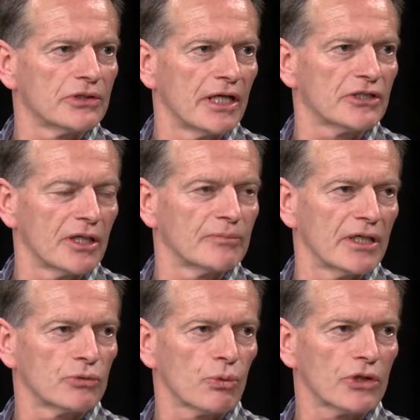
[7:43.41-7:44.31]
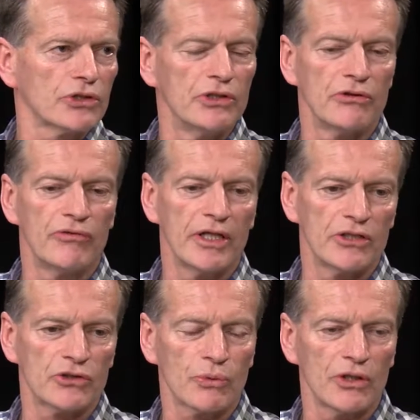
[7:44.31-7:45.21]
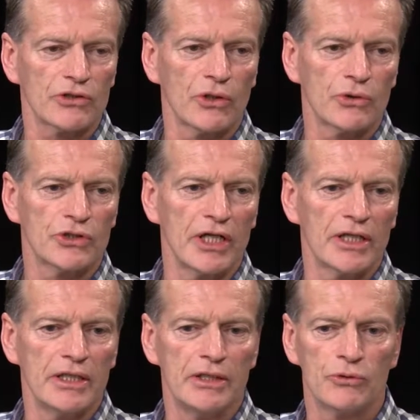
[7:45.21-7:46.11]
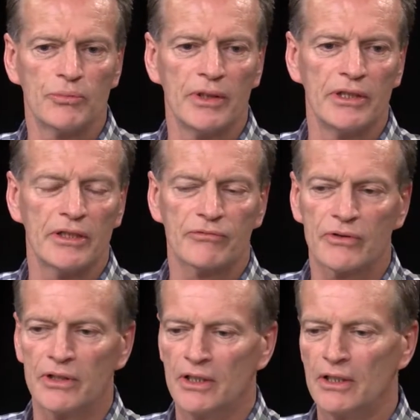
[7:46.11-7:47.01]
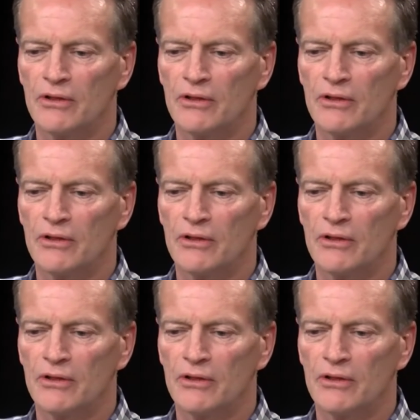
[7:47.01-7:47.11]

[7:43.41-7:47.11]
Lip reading: that sometimes works in your advantage, as well as Coach Dennedy, who's been there for